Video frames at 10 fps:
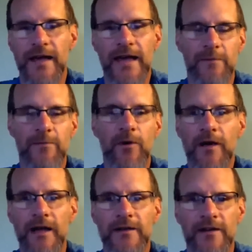And in the book,
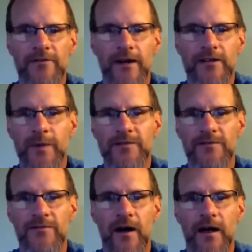I, I try to
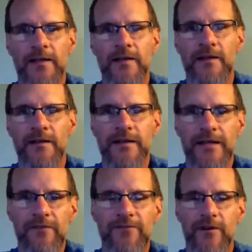specify
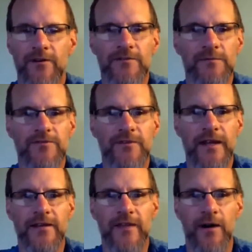if there's
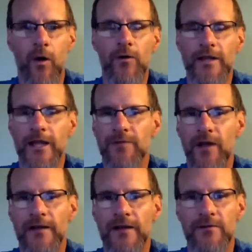settings that only
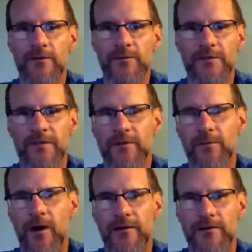apply to a specific
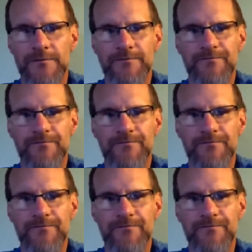model.